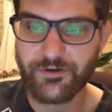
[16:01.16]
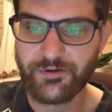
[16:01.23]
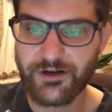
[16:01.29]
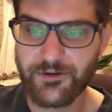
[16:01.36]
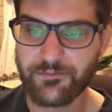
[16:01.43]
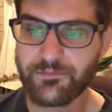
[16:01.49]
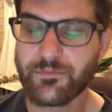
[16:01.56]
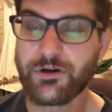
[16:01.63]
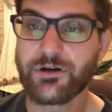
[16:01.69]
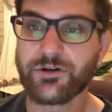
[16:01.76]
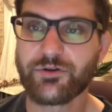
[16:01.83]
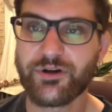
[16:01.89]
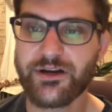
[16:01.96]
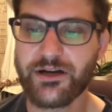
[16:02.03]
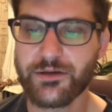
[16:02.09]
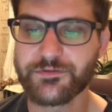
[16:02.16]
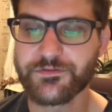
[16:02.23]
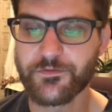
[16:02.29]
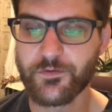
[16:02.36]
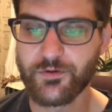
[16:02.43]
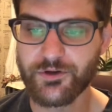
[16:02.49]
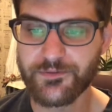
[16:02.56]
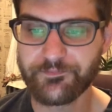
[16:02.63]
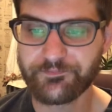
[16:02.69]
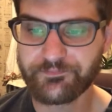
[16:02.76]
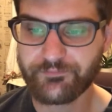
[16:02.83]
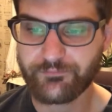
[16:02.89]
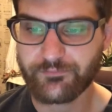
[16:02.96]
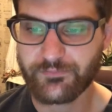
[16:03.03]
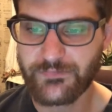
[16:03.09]
round, Greet comes forward
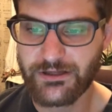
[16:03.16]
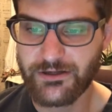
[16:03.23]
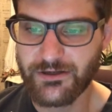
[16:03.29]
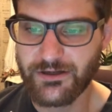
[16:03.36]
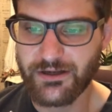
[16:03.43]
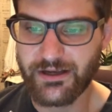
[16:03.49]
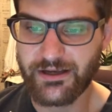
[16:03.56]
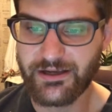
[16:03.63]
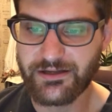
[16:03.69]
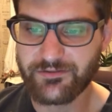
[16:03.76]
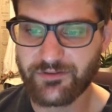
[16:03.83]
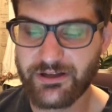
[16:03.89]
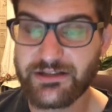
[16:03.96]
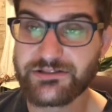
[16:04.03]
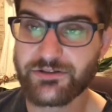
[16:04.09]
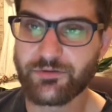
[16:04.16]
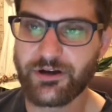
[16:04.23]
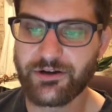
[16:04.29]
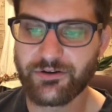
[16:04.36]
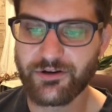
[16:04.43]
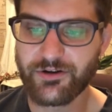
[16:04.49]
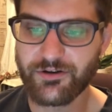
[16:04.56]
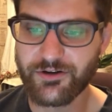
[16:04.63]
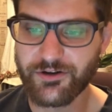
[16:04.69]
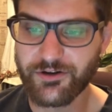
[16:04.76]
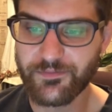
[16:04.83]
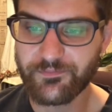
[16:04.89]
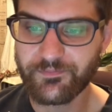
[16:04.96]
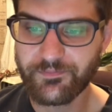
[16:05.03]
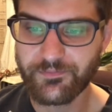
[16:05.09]
and lands a right hook on her,
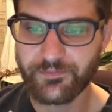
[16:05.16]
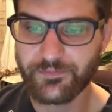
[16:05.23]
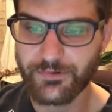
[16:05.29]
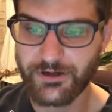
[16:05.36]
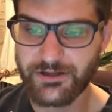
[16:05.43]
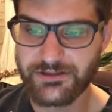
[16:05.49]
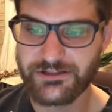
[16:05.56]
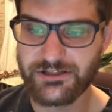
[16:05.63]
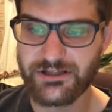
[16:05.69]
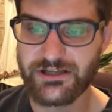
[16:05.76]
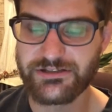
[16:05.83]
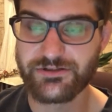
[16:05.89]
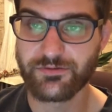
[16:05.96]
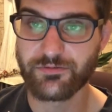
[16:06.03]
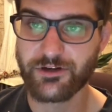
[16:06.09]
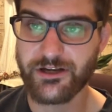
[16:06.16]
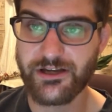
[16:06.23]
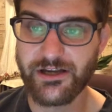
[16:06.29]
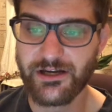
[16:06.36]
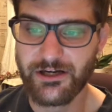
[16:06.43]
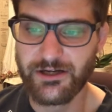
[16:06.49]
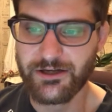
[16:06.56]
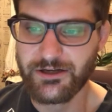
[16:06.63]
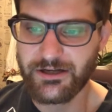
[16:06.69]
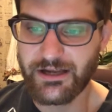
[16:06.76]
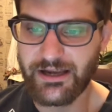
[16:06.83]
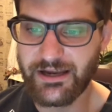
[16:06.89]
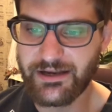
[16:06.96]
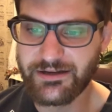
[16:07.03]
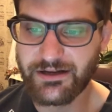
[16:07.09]
but she eats a right,
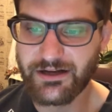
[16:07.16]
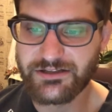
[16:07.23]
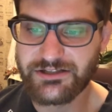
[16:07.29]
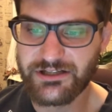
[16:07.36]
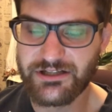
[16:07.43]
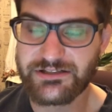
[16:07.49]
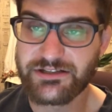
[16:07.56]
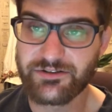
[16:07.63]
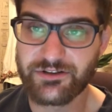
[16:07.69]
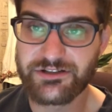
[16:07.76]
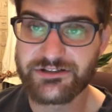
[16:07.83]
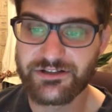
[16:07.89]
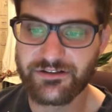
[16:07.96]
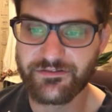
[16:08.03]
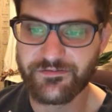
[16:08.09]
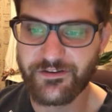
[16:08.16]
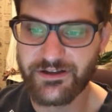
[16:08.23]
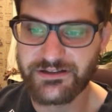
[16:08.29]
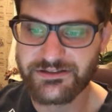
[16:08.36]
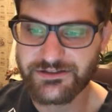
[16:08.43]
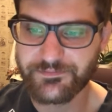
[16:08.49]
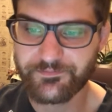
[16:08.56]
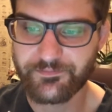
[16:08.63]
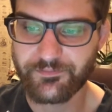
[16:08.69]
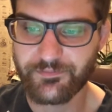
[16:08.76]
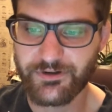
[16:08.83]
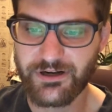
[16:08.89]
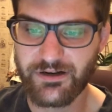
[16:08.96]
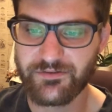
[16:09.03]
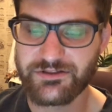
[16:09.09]
and she gets clinched to the fence,
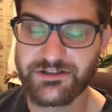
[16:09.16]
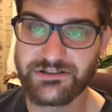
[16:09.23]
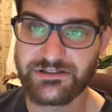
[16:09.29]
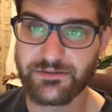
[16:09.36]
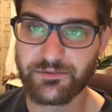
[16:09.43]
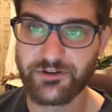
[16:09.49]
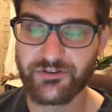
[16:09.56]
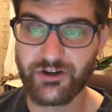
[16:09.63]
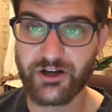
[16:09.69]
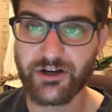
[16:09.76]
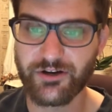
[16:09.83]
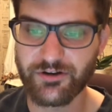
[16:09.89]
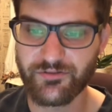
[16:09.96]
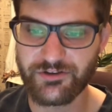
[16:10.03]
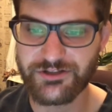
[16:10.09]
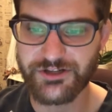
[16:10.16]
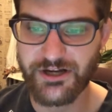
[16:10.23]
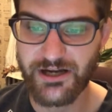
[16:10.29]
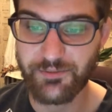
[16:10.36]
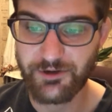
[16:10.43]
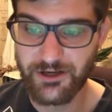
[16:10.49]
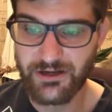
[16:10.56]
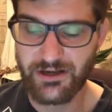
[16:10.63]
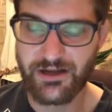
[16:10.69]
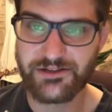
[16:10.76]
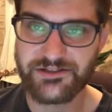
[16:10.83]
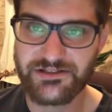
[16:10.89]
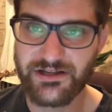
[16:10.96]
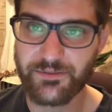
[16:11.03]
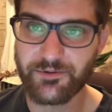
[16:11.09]
but she's able to duck under the jab, and
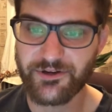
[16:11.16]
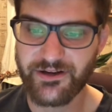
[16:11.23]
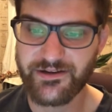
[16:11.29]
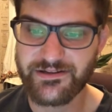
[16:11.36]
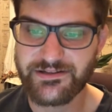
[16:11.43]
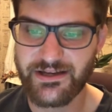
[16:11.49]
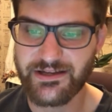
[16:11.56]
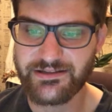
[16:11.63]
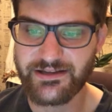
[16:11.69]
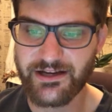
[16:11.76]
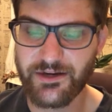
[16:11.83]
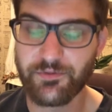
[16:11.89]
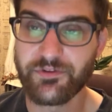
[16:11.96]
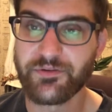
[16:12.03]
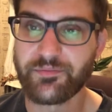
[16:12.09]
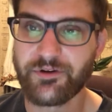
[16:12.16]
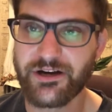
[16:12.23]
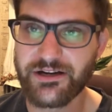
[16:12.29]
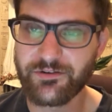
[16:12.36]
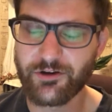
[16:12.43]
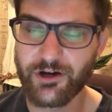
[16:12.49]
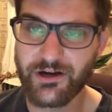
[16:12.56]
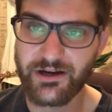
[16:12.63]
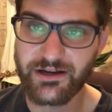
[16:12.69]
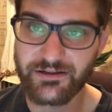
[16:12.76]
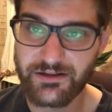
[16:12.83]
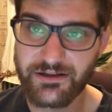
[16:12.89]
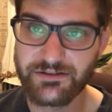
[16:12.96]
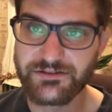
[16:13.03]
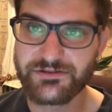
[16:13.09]
she's able to get a takedown with a body lock, and
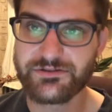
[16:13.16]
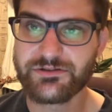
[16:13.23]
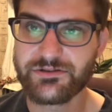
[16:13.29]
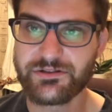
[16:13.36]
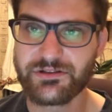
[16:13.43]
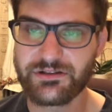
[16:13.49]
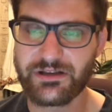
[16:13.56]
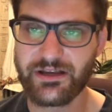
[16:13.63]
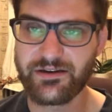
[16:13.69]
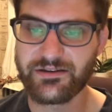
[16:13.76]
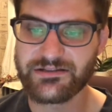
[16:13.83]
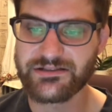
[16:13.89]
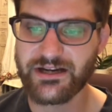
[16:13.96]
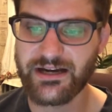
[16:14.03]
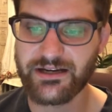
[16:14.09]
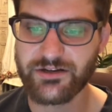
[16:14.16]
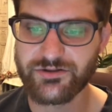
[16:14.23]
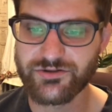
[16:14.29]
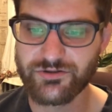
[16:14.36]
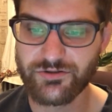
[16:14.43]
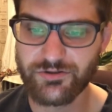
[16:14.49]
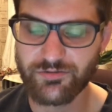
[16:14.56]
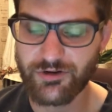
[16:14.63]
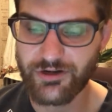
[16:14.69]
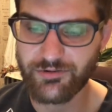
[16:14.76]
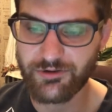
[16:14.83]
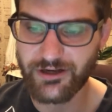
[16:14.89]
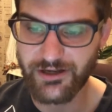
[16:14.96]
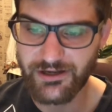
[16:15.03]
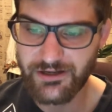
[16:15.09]
then get into side control right
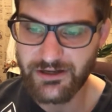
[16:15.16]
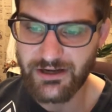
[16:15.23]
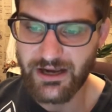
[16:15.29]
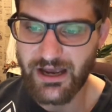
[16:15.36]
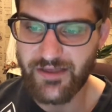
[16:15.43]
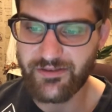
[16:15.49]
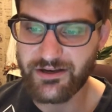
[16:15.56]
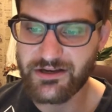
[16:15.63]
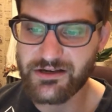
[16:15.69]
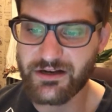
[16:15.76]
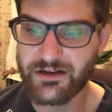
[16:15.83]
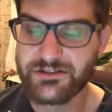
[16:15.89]
away. And then